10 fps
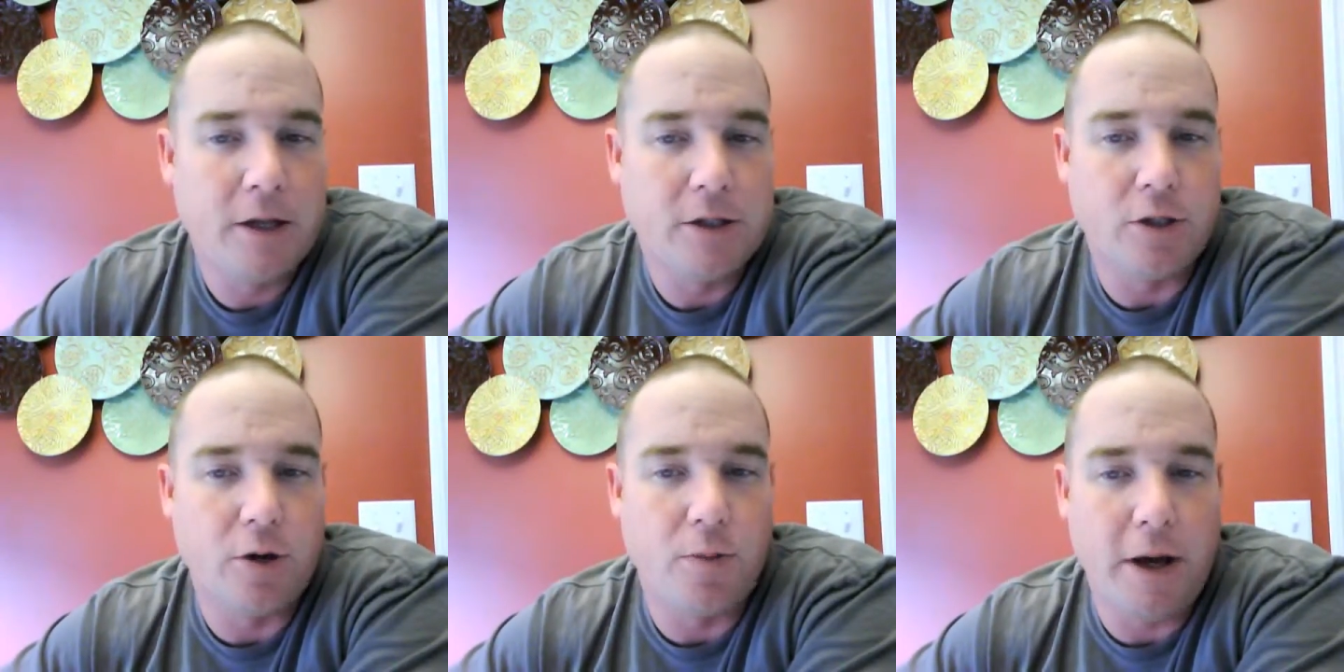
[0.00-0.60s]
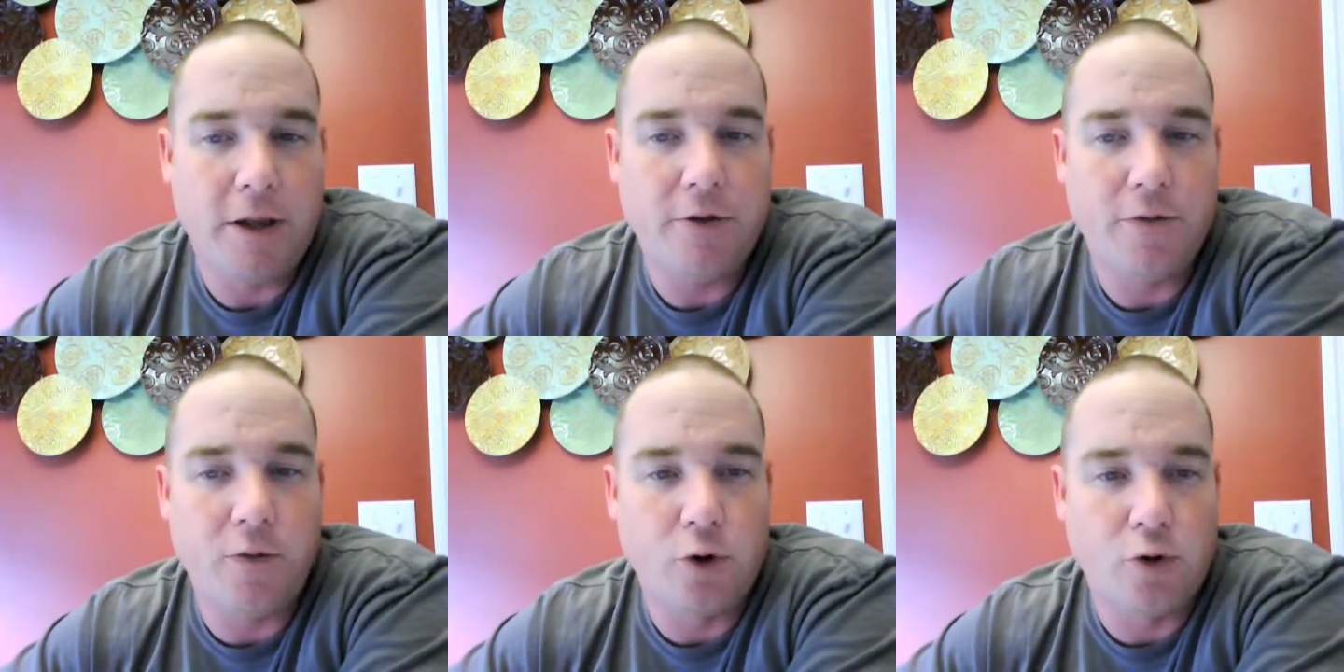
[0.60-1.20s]
So Matthew
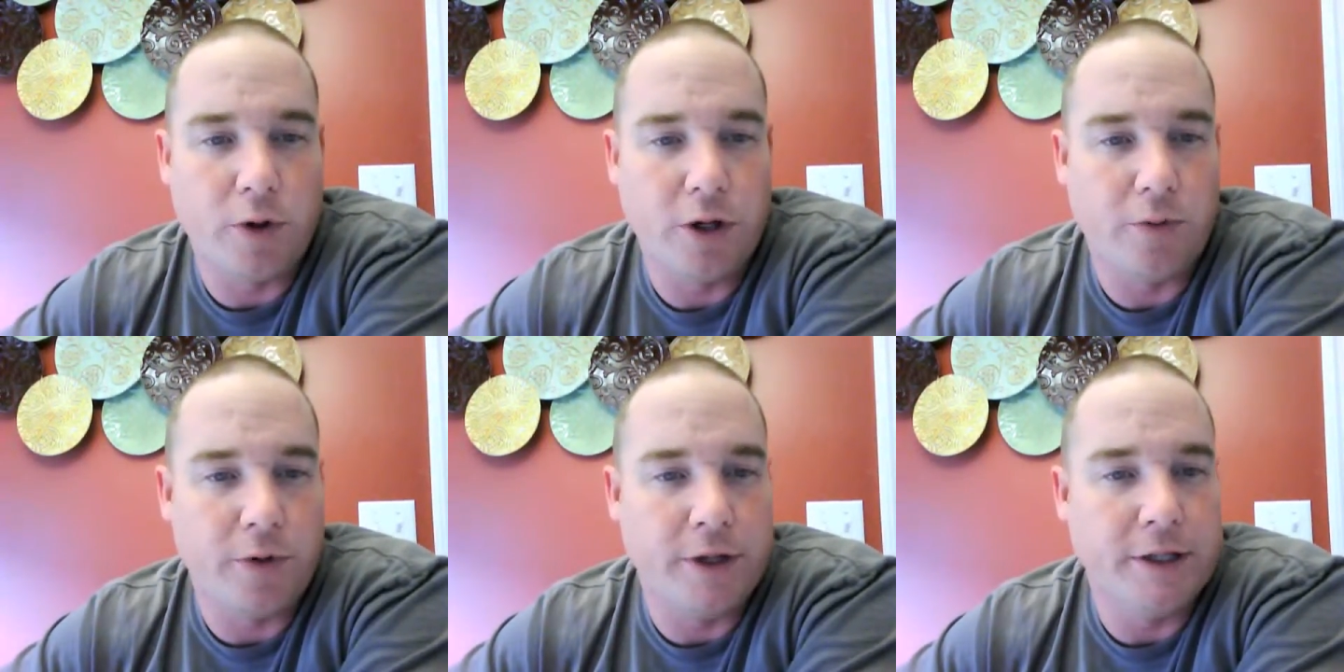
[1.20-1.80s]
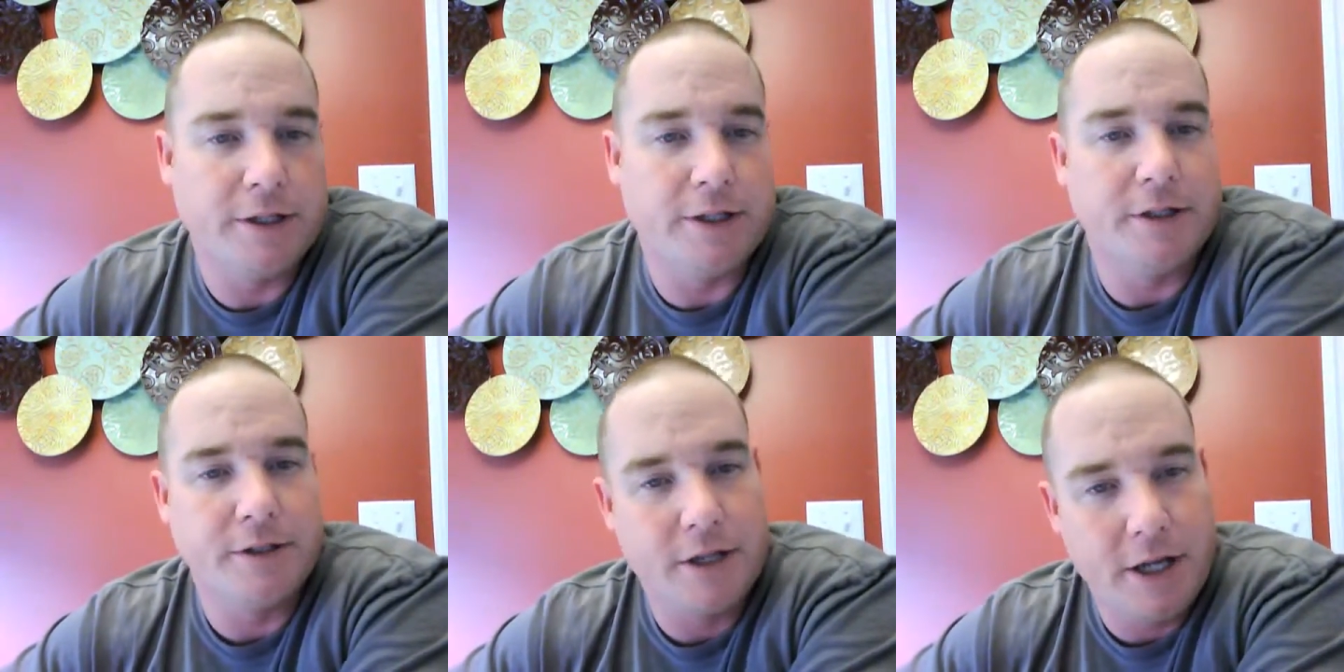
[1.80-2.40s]
4:23, it
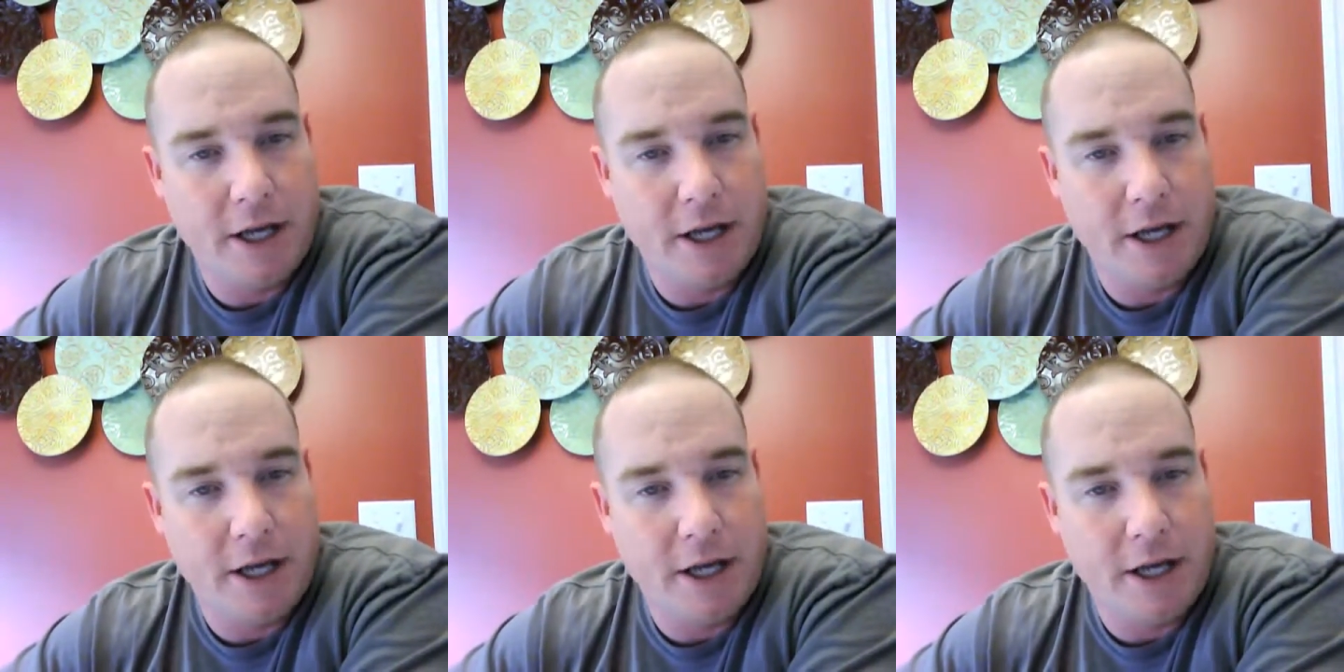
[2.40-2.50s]
says,